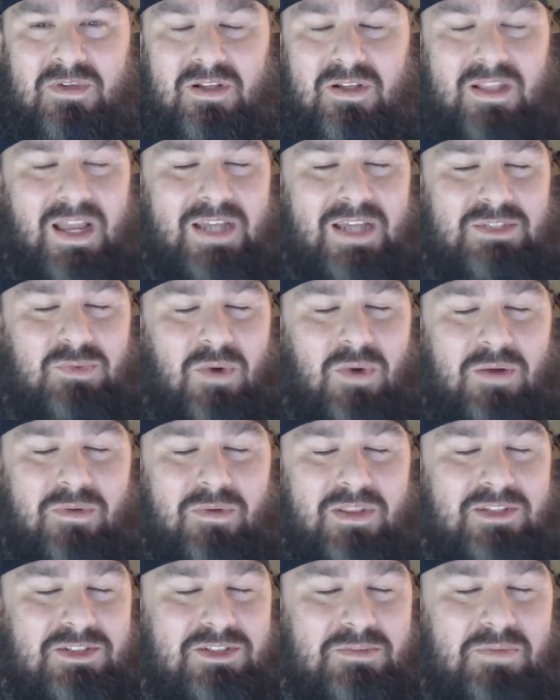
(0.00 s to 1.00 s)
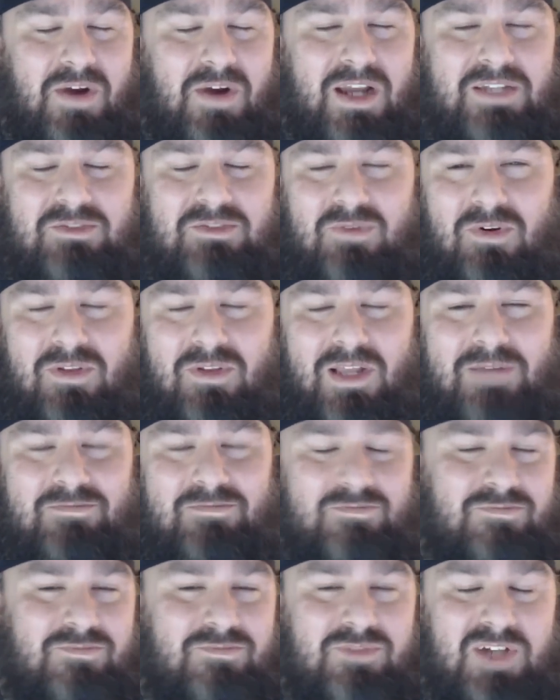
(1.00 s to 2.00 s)
Elias won with a surprise roll-up.
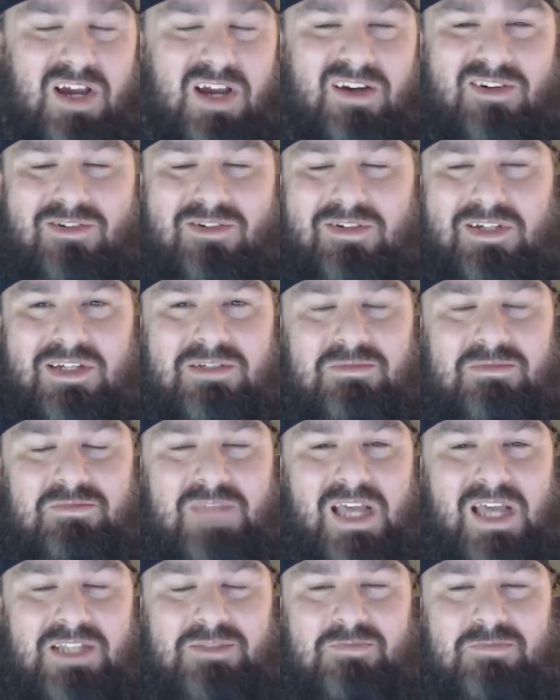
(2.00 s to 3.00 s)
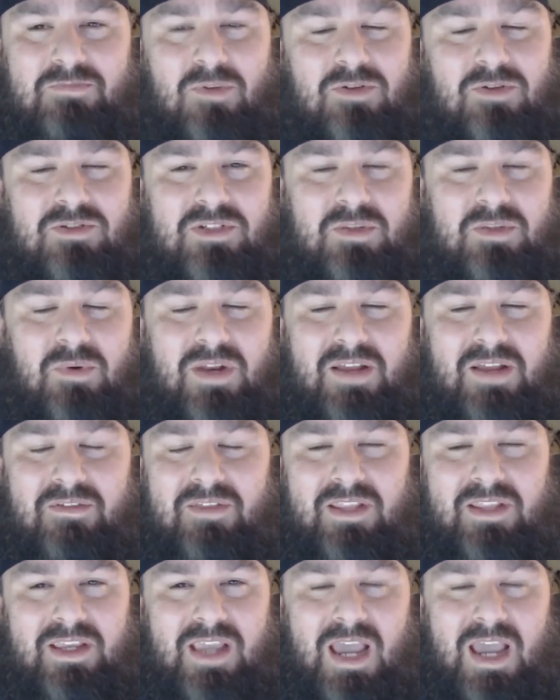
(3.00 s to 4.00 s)
Shocker, because that's mostly what
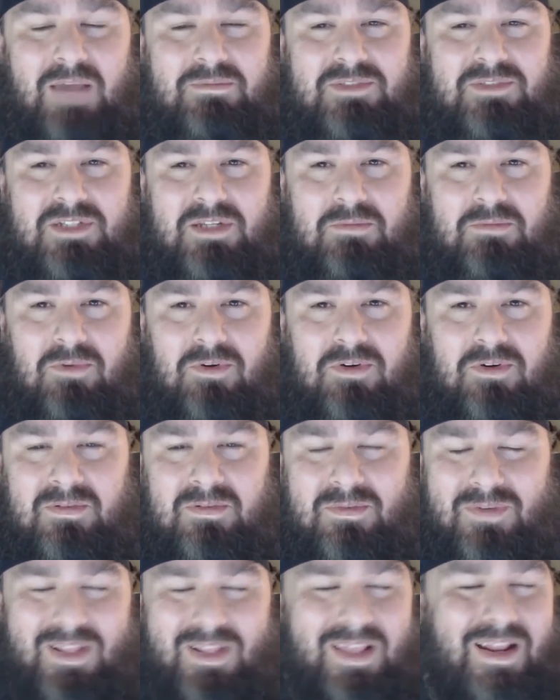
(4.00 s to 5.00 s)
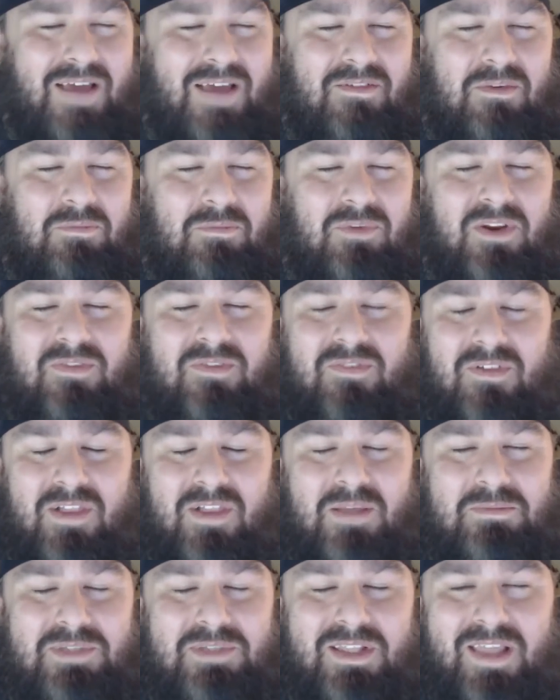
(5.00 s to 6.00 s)
everything happens anymore. We then have a brief
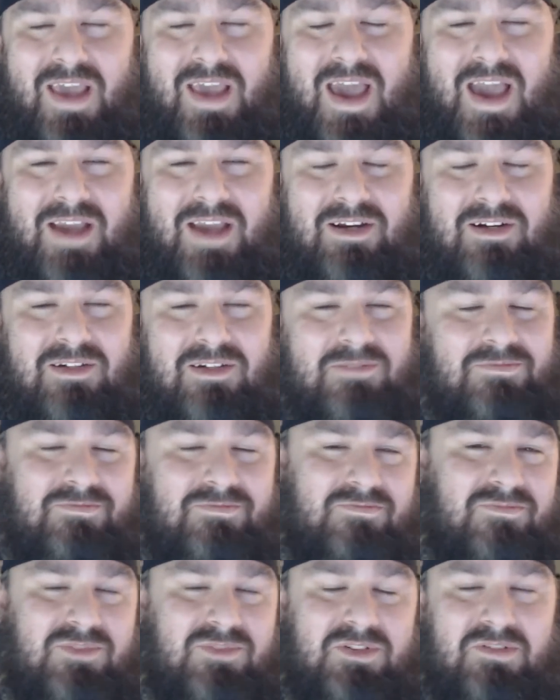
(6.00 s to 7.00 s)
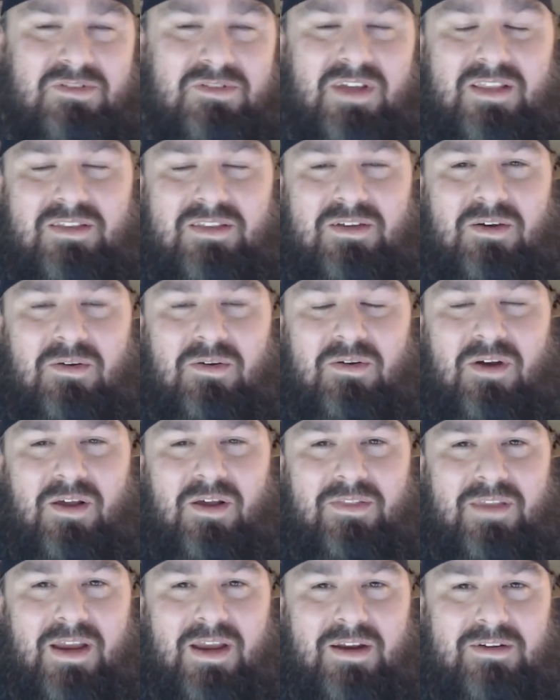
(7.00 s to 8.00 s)
glimpse of the hacker. Still nothing going
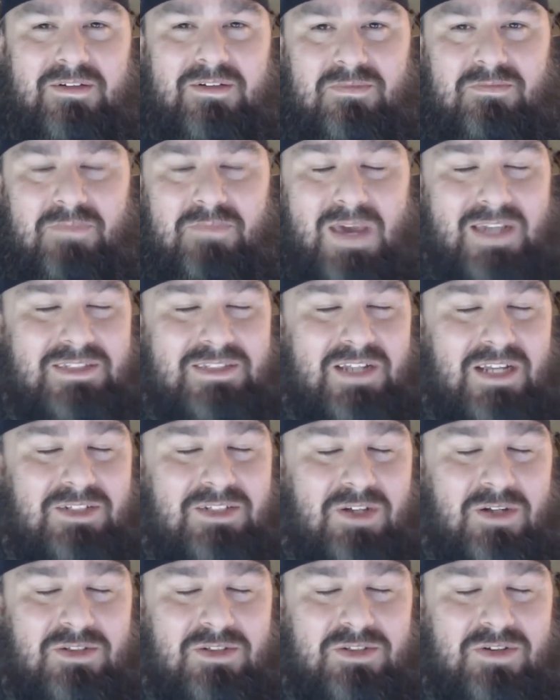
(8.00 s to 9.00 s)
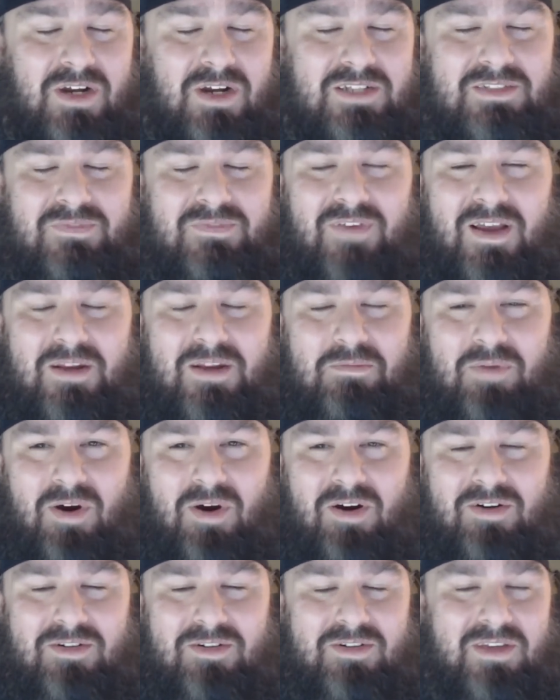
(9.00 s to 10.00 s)
on there. Backstage, Otis tries to find a
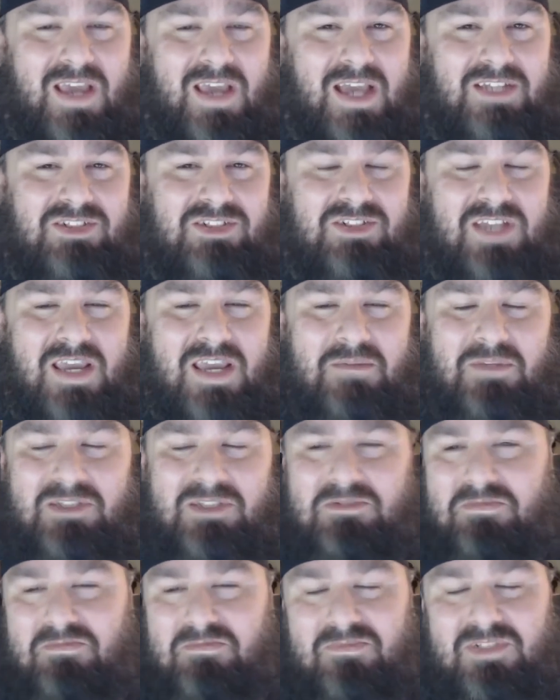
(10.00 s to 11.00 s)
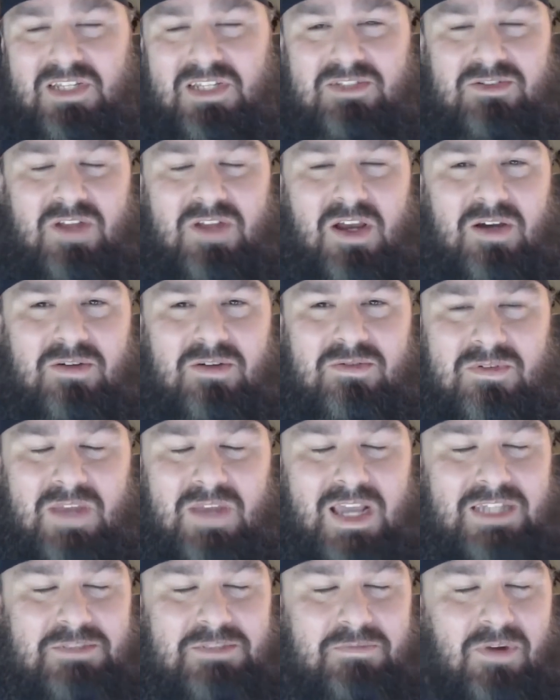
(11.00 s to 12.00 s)
partner. He asks Sheamus, says no.
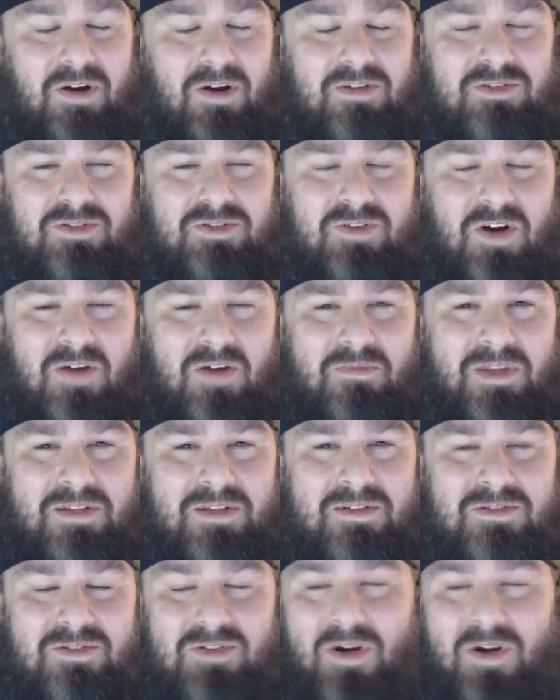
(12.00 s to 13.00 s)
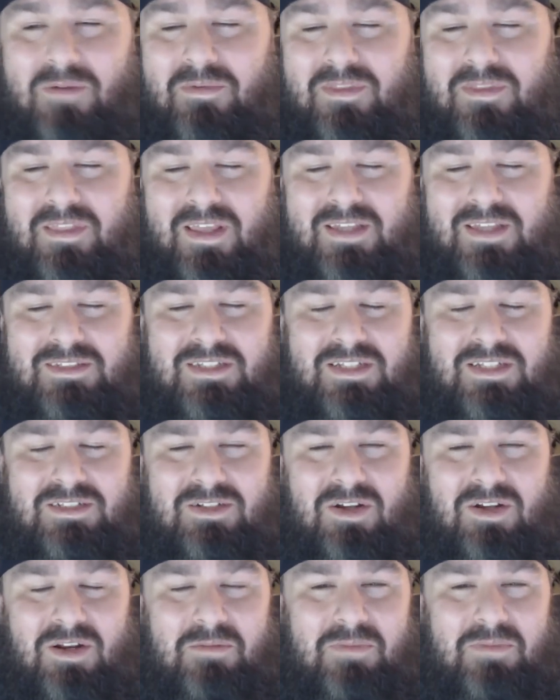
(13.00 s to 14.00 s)
Asks Braun Strowman. Strowman thinks that
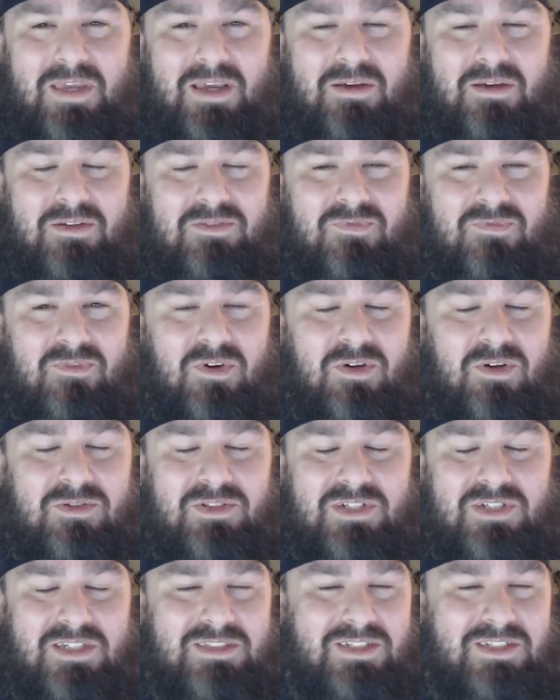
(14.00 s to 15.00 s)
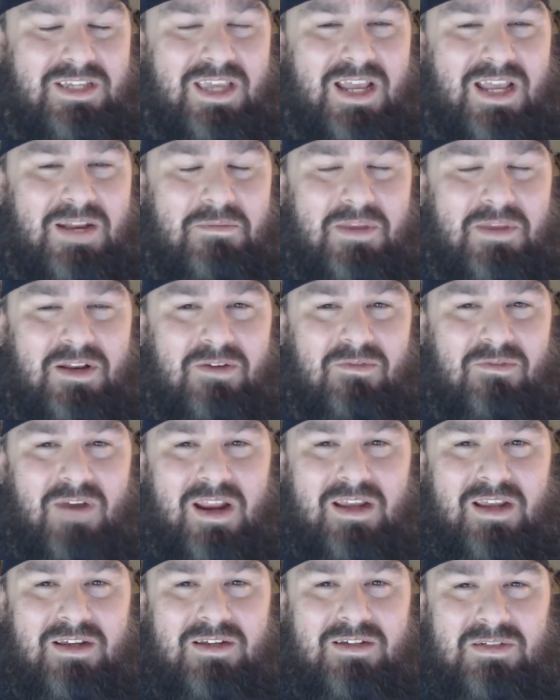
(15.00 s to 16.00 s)
it's going to be a ruse just to get him in the
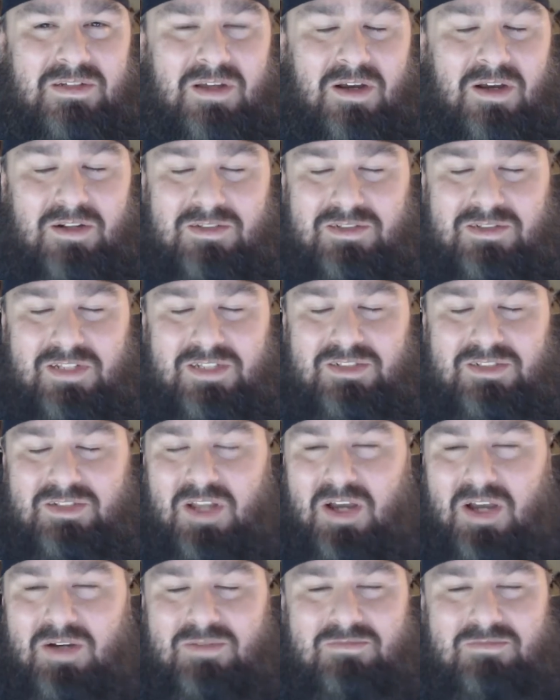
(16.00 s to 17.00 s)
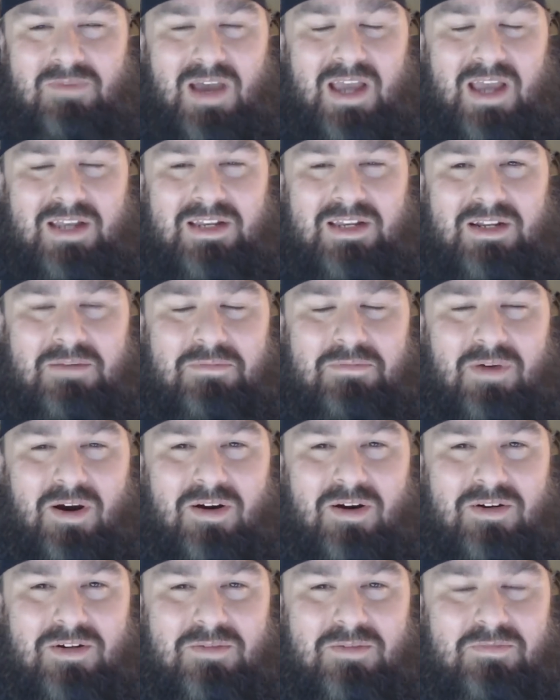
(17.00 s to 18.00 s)
ring. Otis says no, I need a
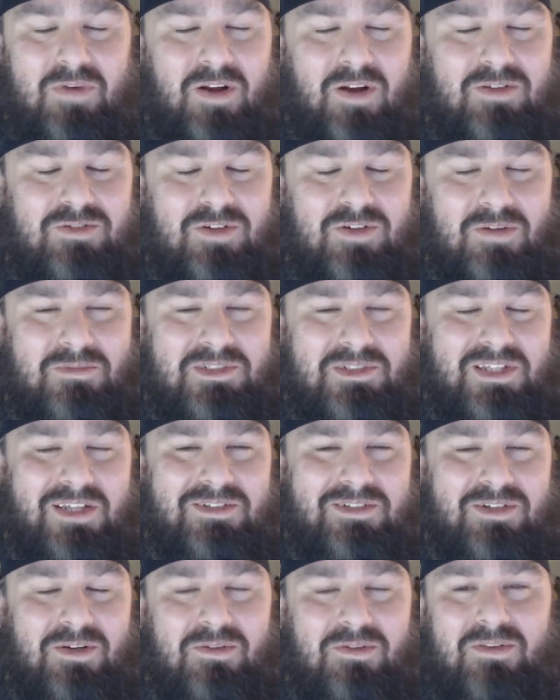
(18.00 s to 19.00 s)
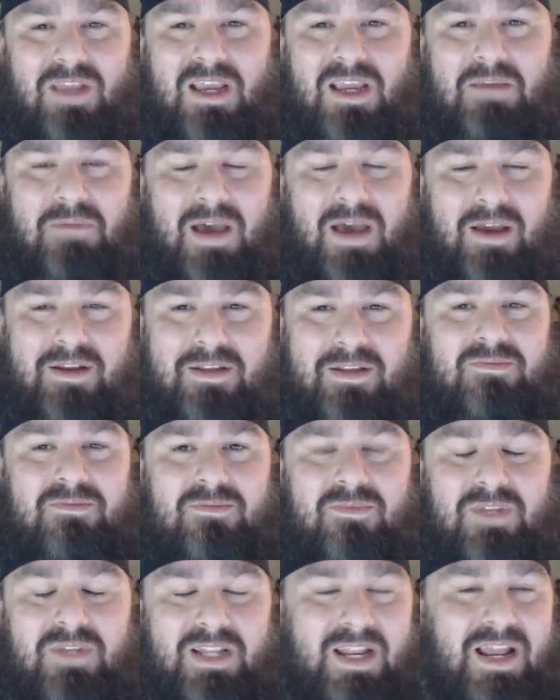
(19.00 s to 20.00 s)
partner. Braun Strowman says he'll think about it.
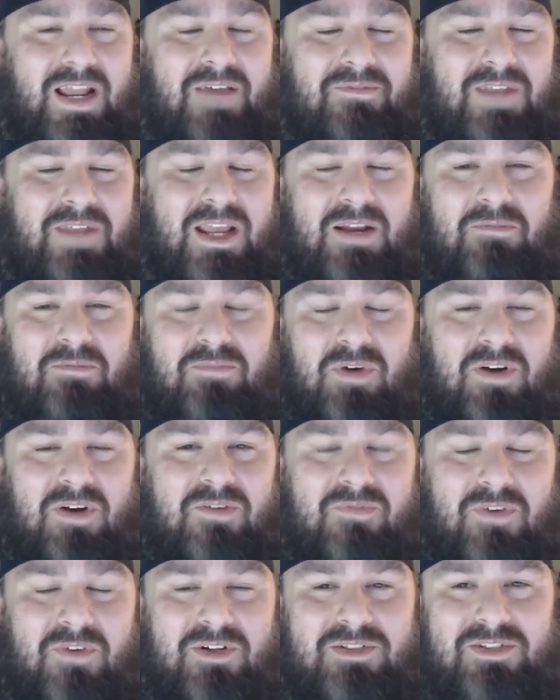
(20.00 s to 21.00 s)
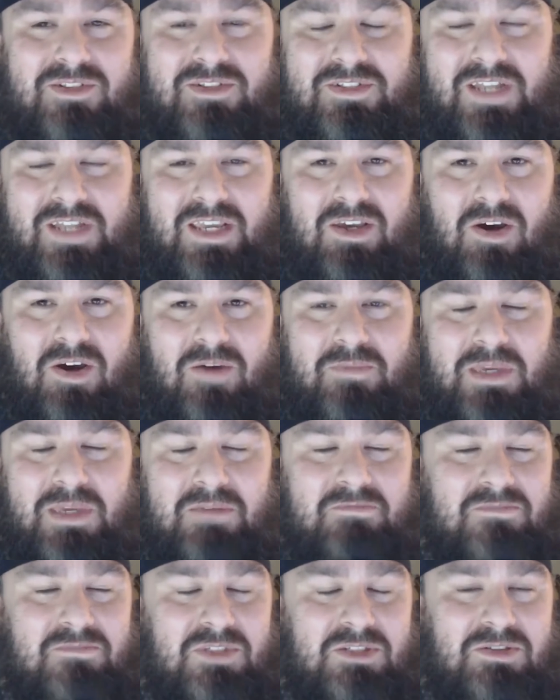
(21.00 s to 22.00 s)
We then have Dana Brooke versus Naomi.
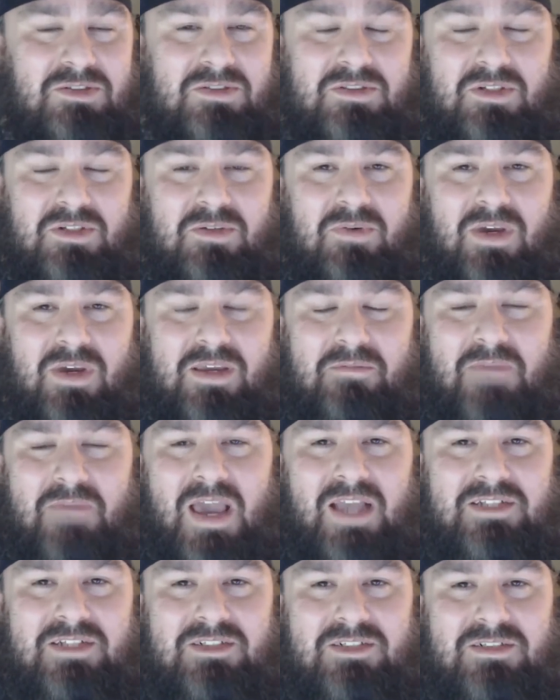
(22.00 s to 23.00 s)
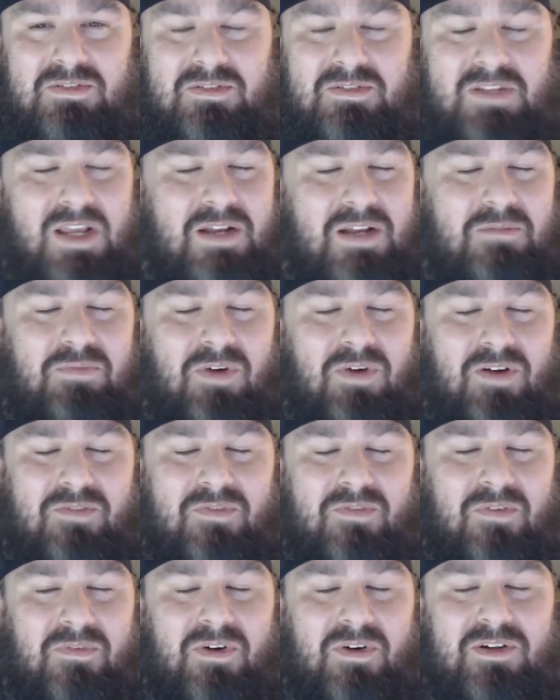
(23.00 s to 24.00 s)
This is a quick match. Dana Brooke
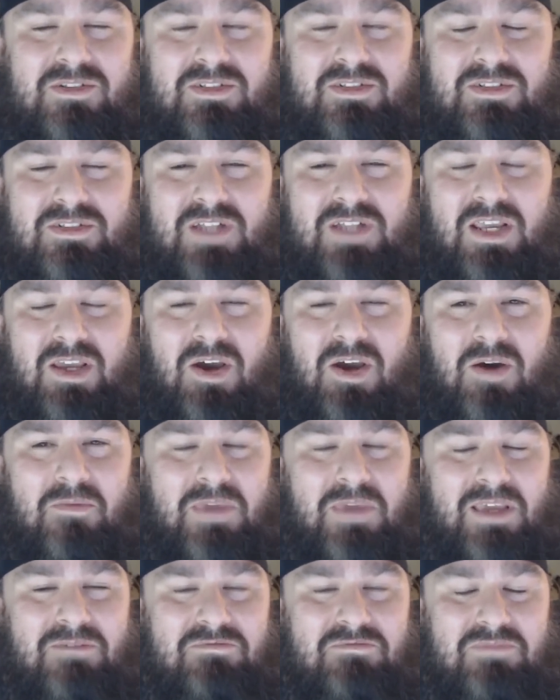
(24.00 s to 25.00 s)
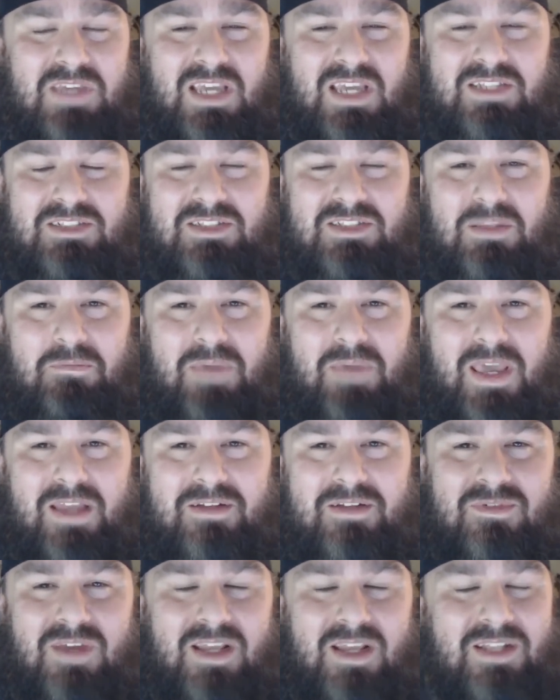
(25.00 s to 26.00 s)
reverses Naomi, gets the
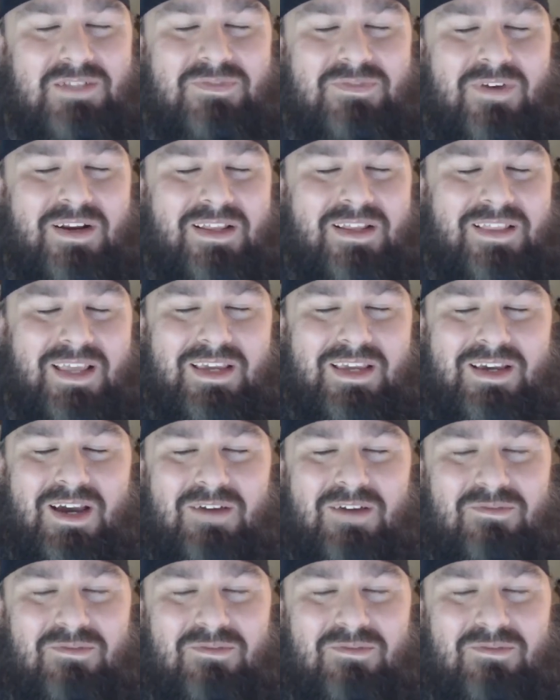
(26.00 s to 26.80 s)
pin. And it's funny, they cut